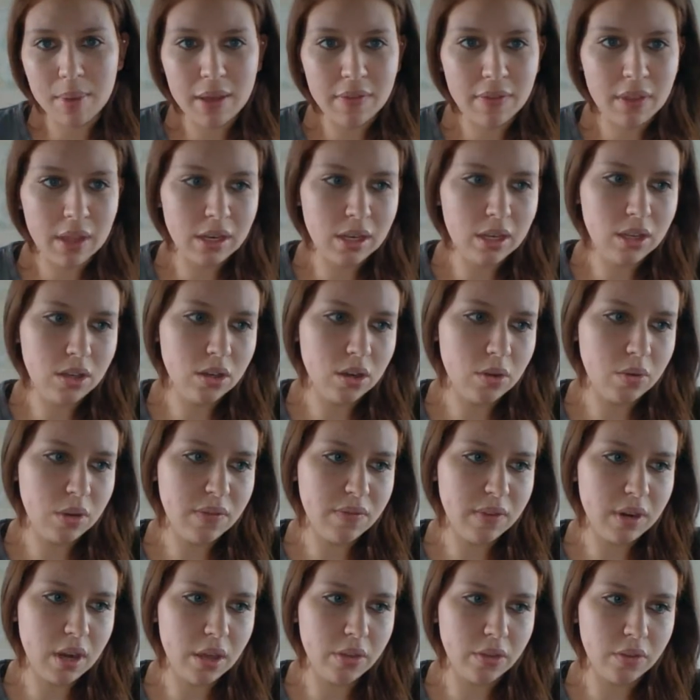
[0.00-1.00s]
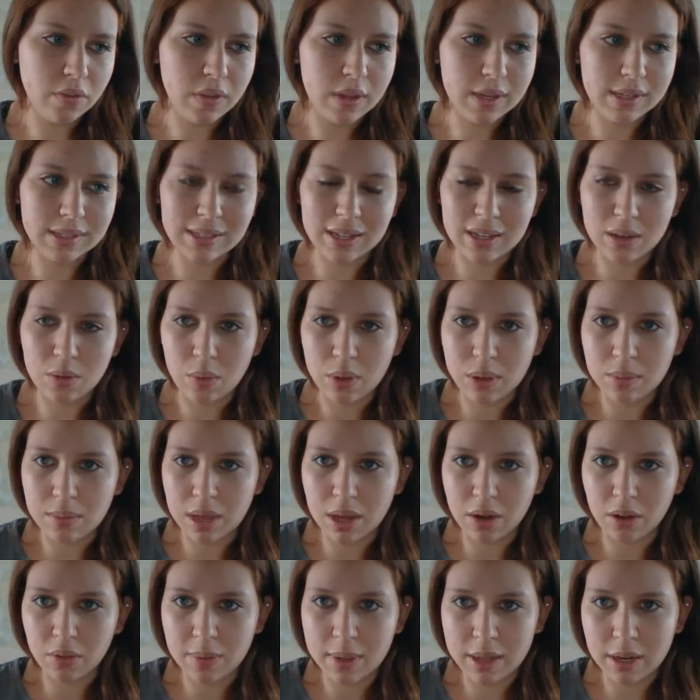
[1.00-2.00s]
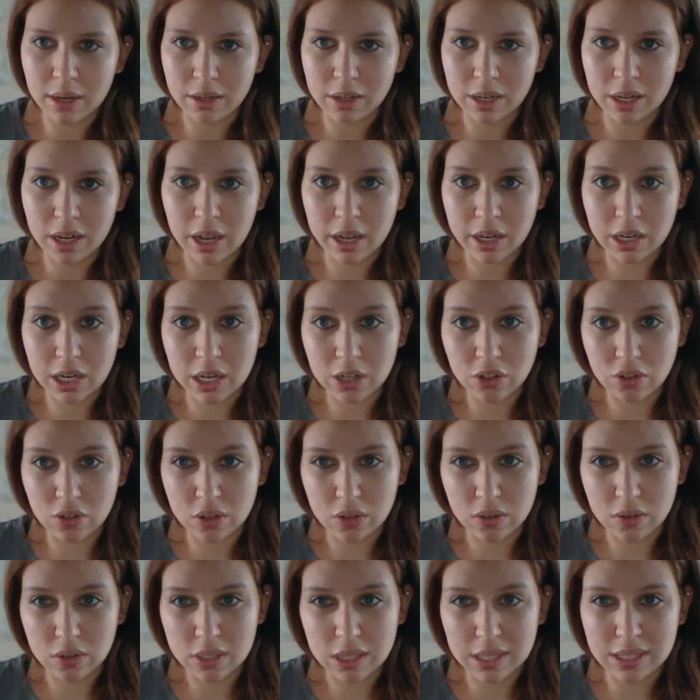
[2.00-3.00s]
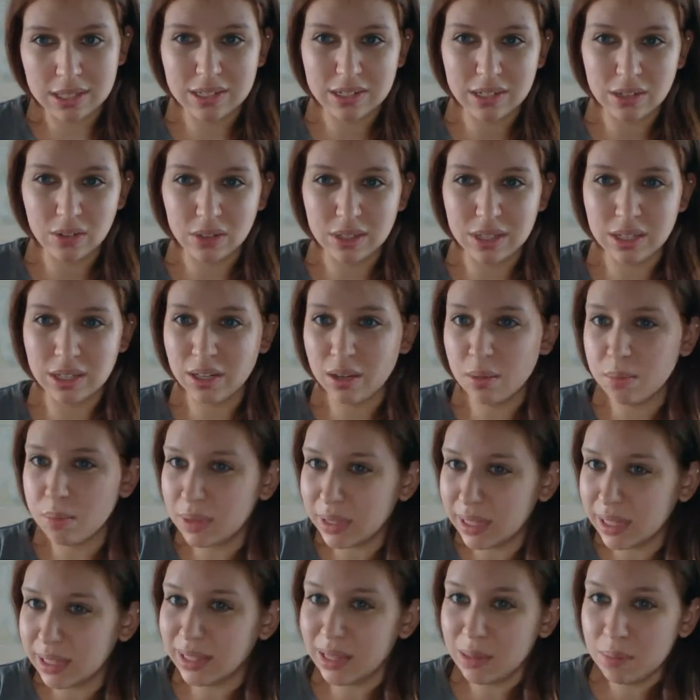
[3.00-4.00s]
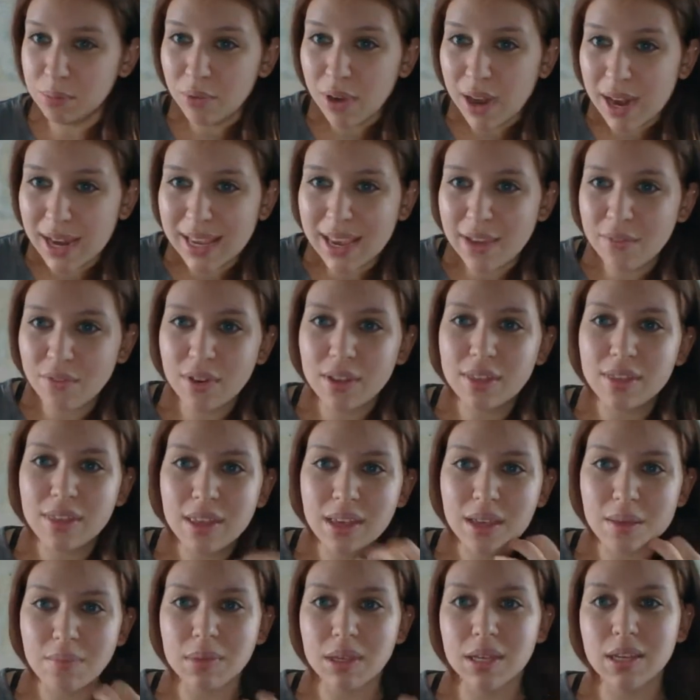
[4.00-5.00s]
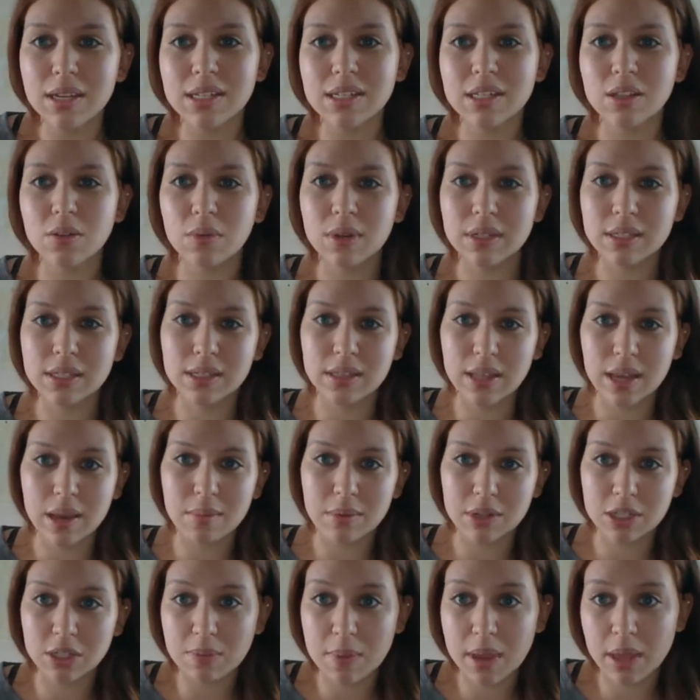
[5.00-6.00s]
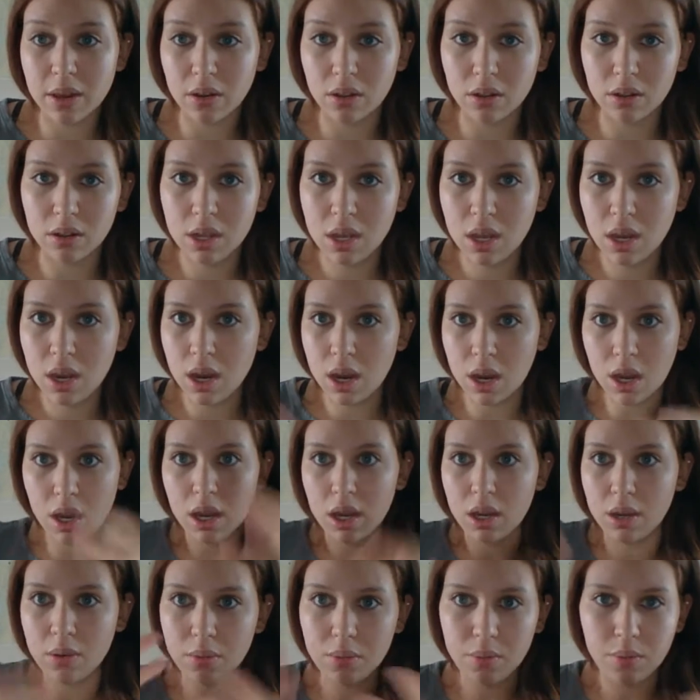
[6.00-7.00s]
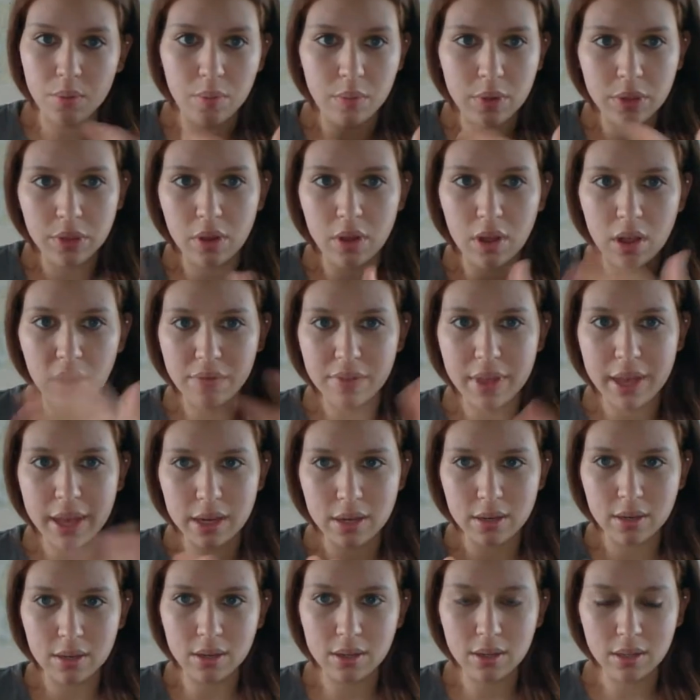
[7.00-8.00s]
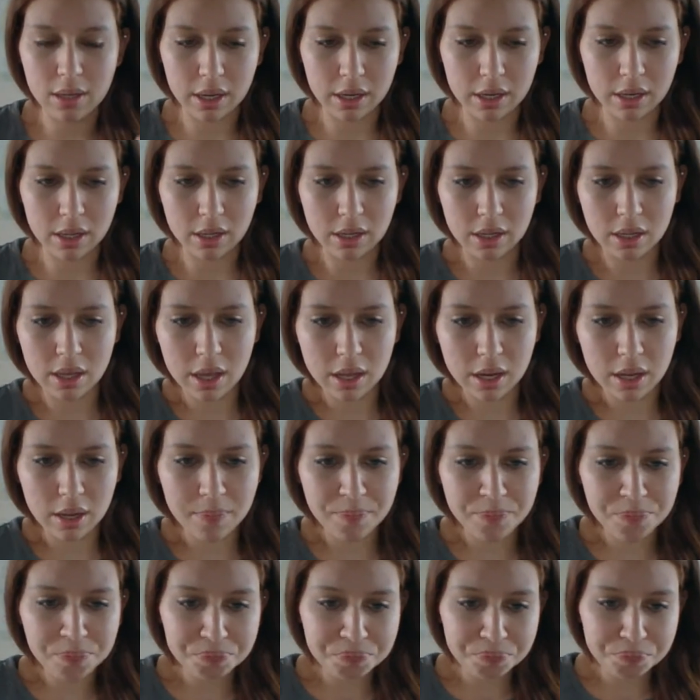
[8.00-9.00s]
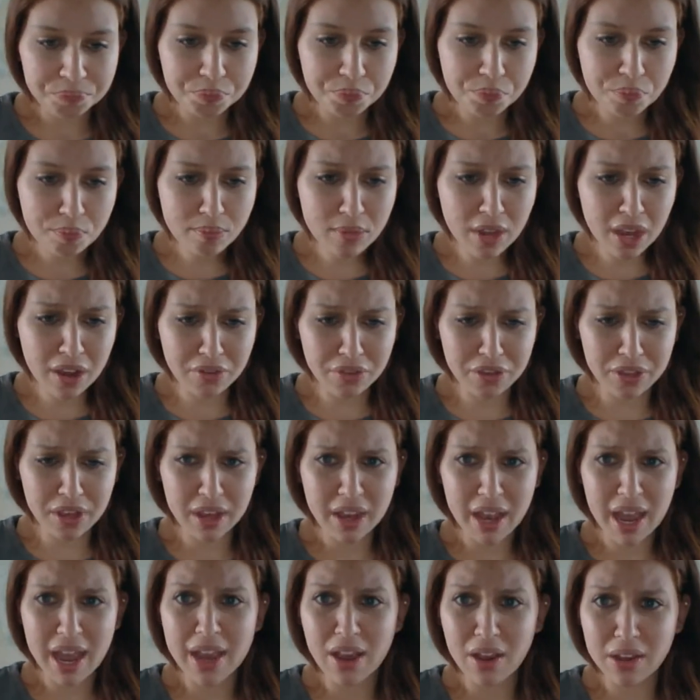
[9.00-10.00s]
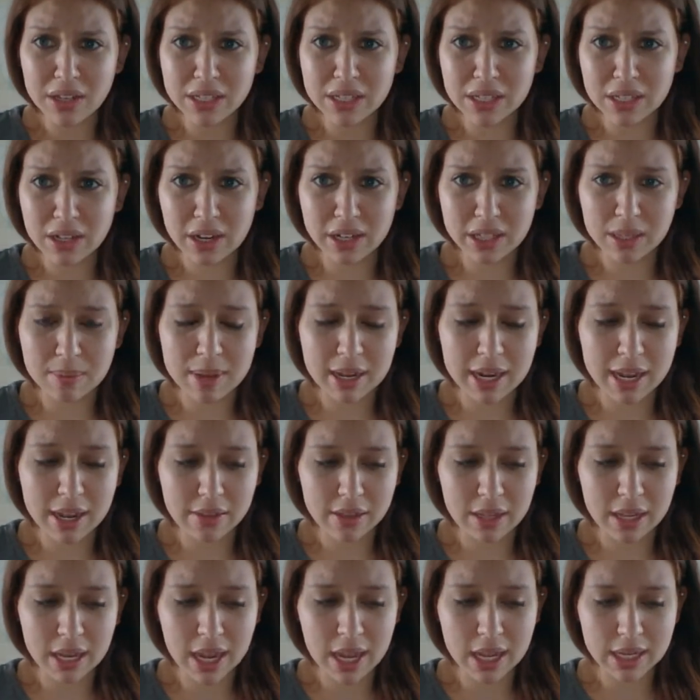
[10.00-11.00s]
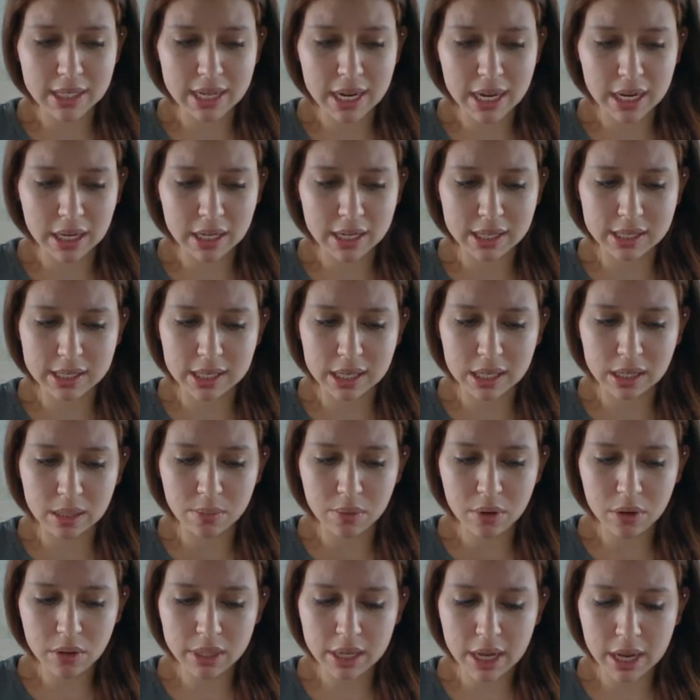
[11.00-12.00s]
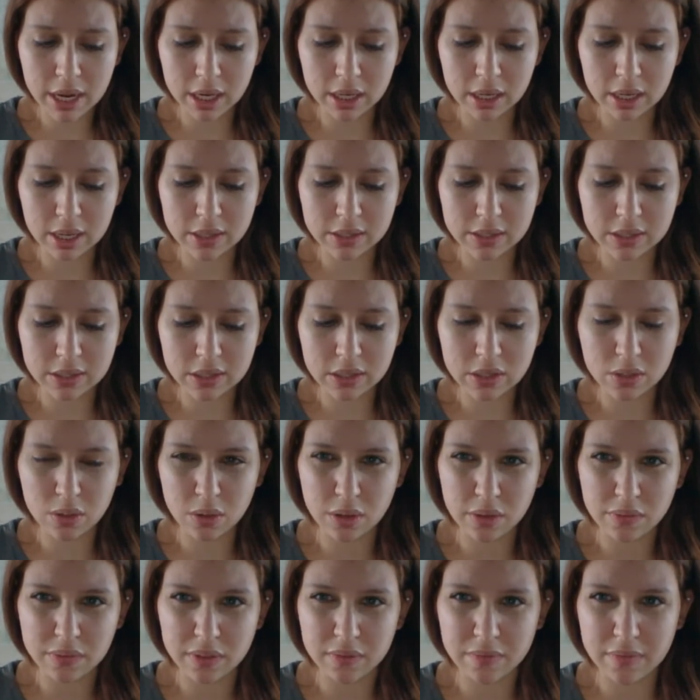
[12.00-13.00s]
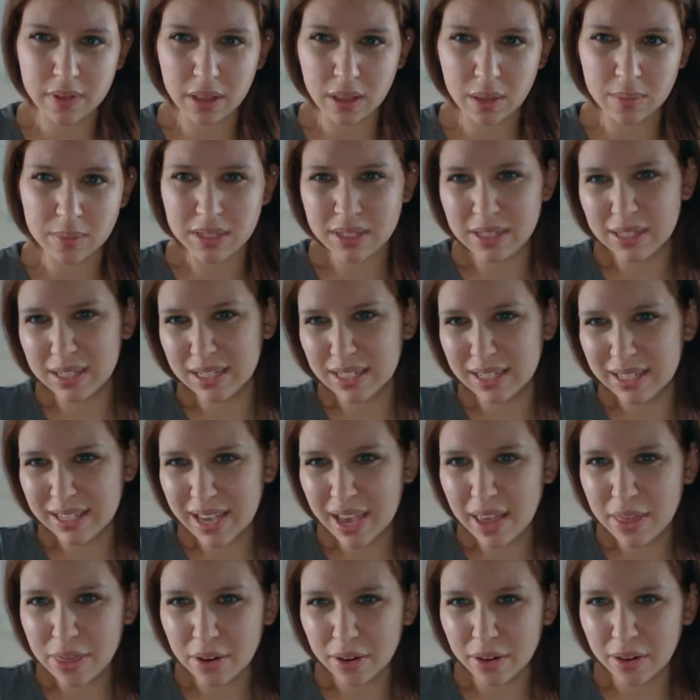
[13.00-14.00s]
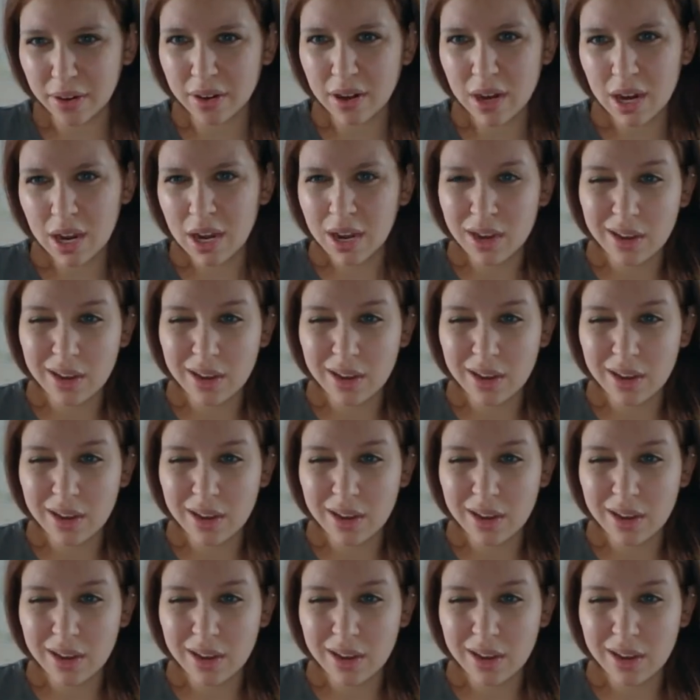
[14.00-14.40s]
And then, even other things like when metal bending got introduced, it still didn't completely break everything because there wasn't that much metal. With all of that, yada yada yada. The guy also talks about how the antagonists and the protagonists sort of developed together,